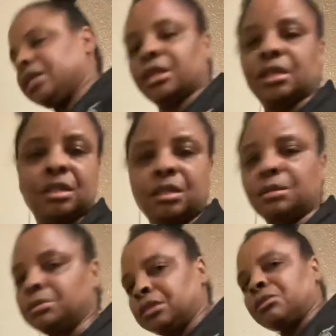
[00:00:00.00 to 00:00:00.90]
in the
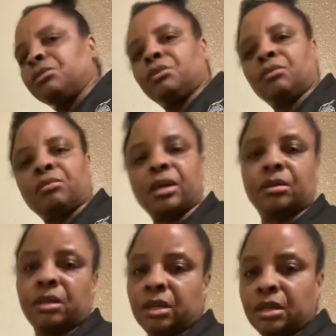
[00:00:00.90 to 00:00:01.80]
clubs and all
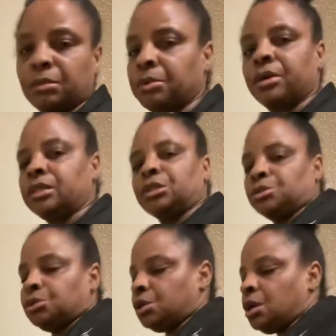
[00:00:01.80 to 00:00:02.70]
around and in the parties,
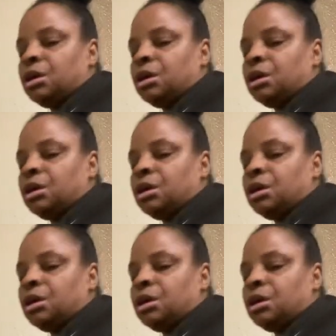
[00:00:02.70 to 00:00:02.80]
you